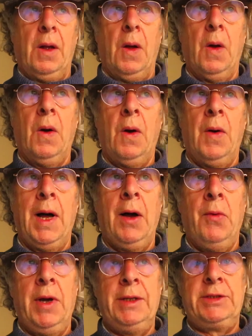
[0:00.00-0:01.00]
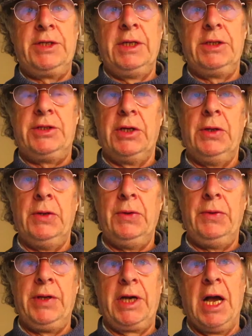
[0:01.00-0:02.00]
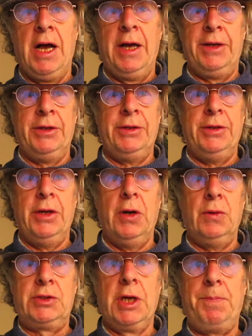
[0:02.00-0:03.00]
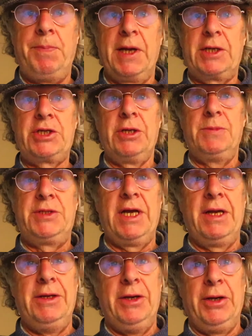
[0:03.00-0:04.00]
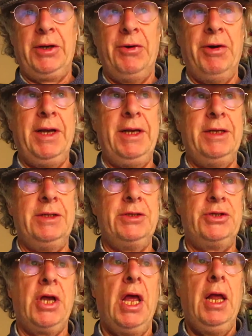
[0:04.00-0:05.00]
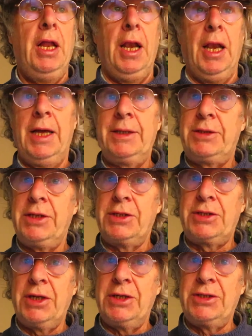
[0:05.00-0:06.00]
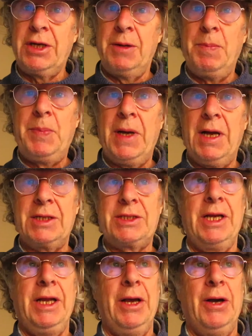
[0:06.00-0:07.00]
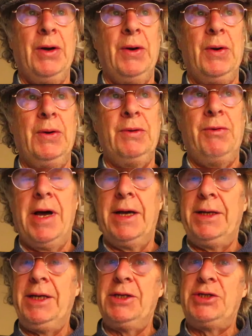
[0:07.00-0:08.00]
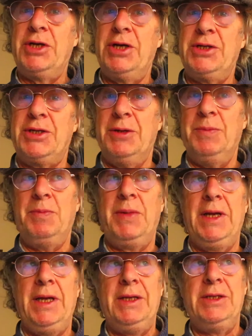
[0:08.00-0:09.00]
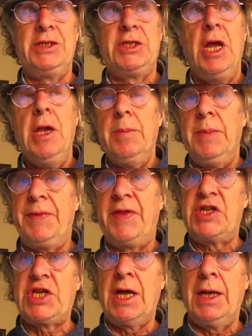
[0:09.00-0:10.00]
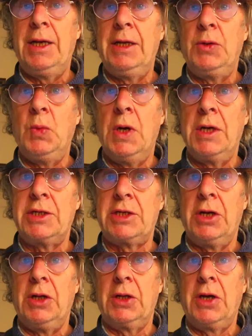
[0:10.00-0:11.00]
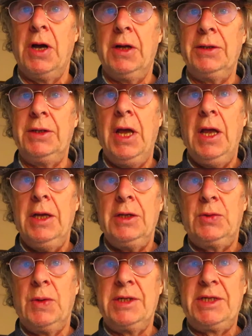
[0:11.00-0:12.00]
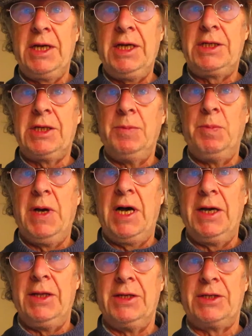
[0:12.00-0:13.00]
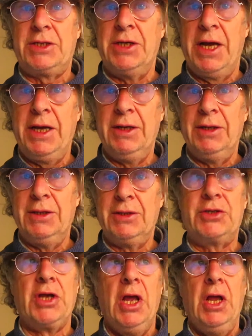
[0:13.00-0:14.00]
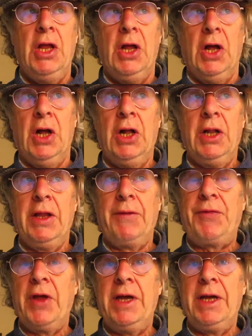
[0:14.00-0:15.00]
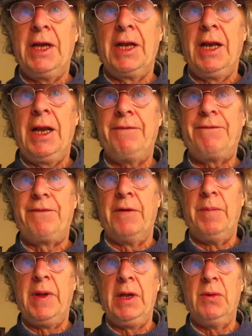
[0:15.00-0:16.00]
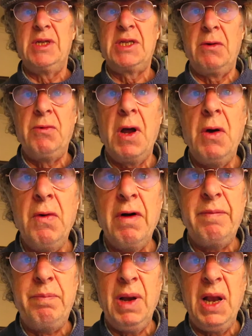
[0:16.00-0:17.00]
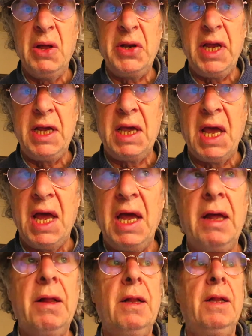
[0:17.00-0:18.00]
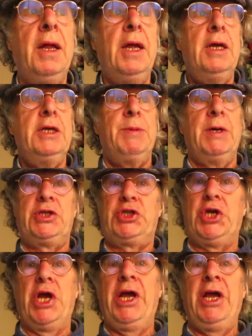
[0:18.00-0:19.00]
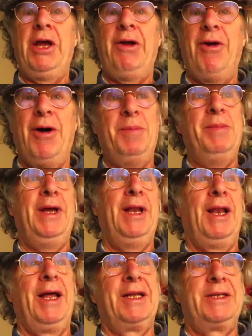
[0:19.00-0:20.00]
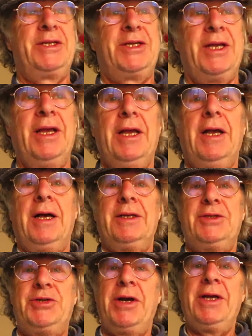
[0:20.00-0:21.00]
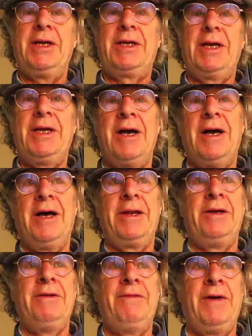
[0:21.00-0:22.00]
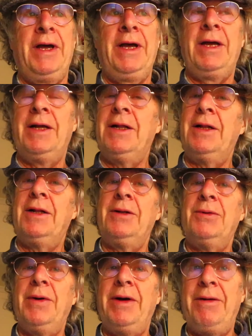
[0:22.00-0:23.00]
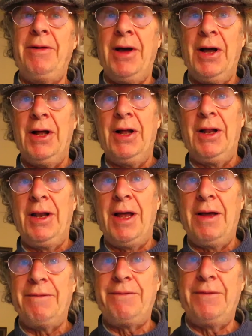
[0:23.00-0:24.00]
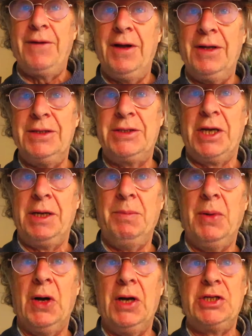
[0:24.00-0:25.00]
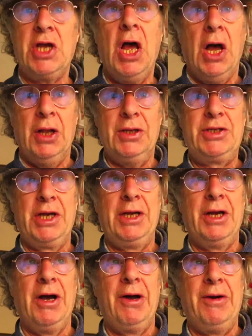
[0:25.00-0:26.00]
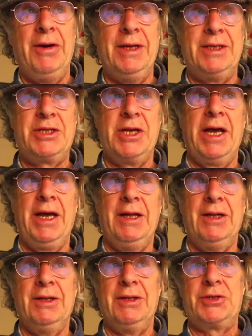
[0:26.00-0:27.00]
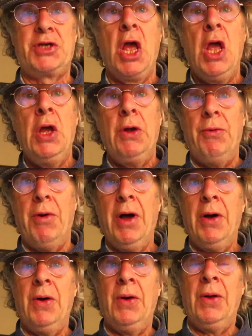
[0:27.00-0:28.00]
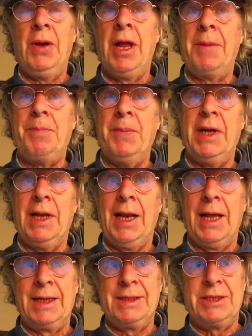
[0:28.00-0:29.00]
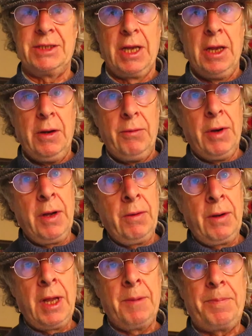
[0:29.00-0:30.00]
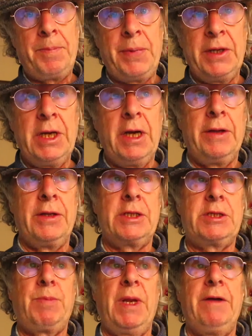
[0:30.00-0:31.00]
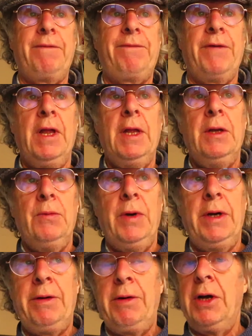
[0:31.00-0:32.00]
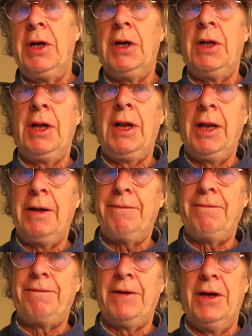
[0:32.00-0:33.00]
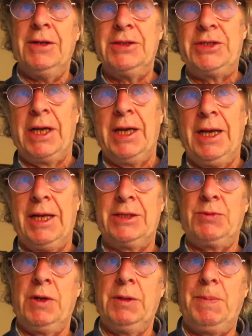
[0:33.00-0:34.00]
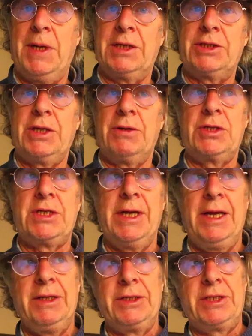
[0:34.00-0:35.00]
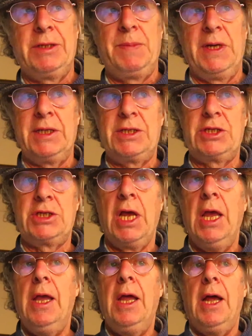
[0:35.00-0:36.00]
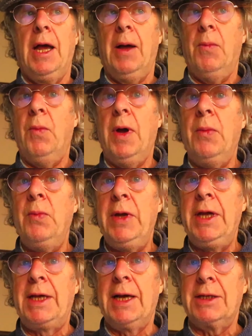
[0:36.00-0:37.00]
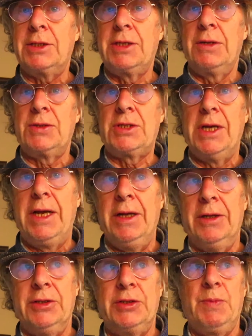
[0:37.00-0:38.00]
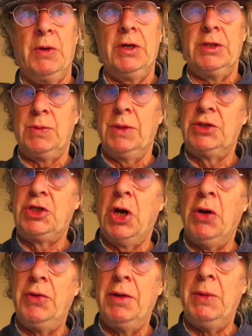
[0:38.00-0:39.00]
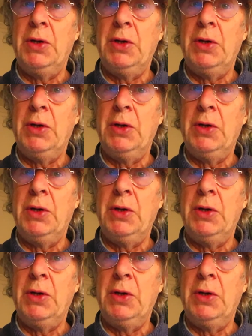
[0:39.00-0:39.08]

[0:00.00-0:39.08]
Oh, I went into the garden, oh, to pick some tender greens, lettuces and parsley, oh, radishes and beans. But the salad was all gone, 'twas eaten by the snails. All that they had left for me was a row of bloody kale. But cheer up, me lads, and drink a yard of ale. We're all off hunting, boys, hunting horrid snails. Roll up, me lads, roll up another spliff. We're all off hunting, lads, we'll bash those snails to bits. And when we catch those snails, boys, we'll show them